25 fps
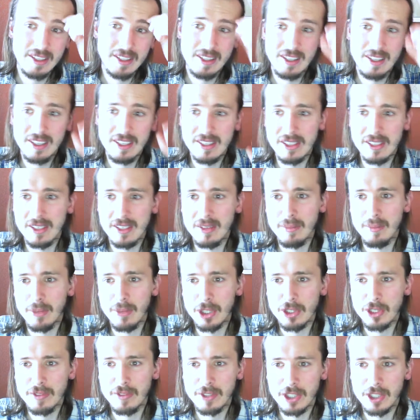isn't
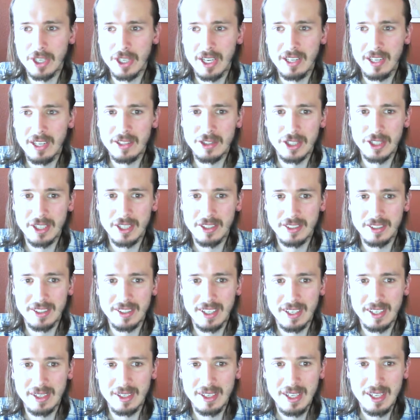much of a challenge other
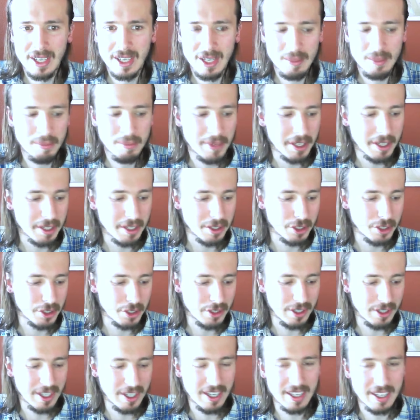than making
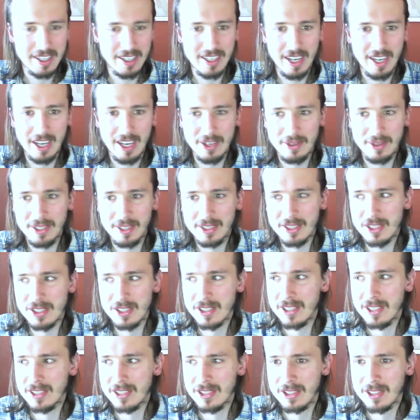sure that I don't let the
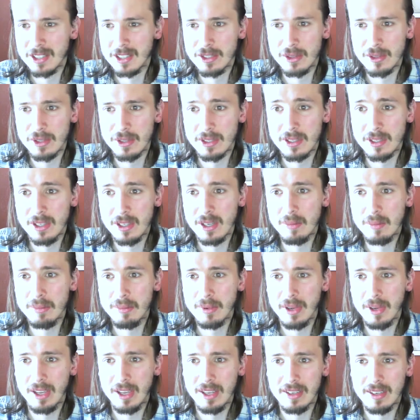schedule slip.
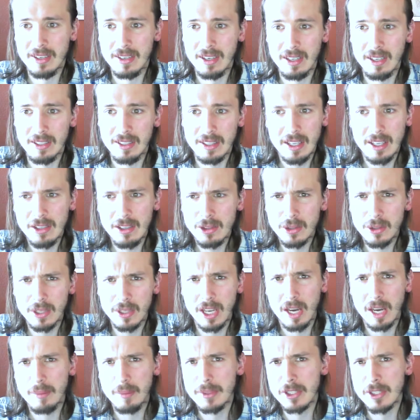And that usually
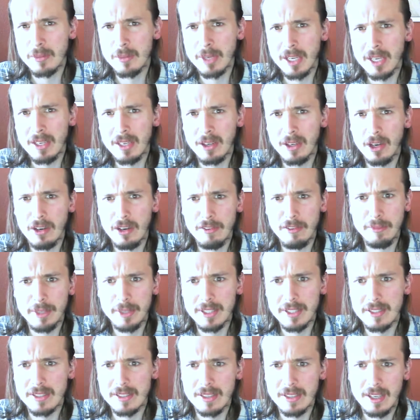happens in my off
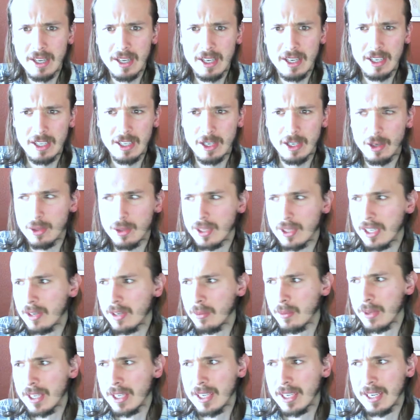months. You got a
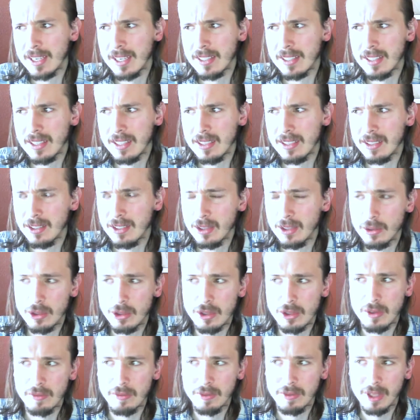weekend that you
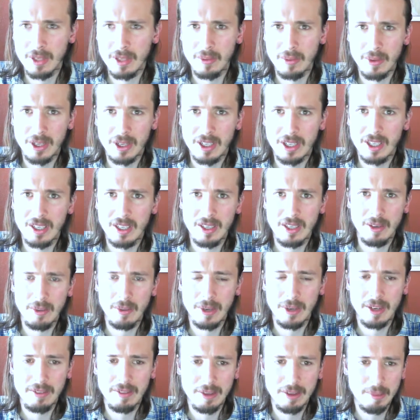just don't feel like working,
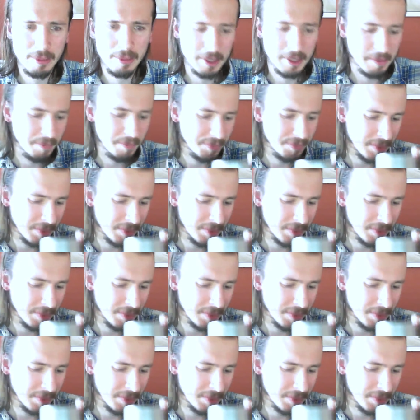whatever, but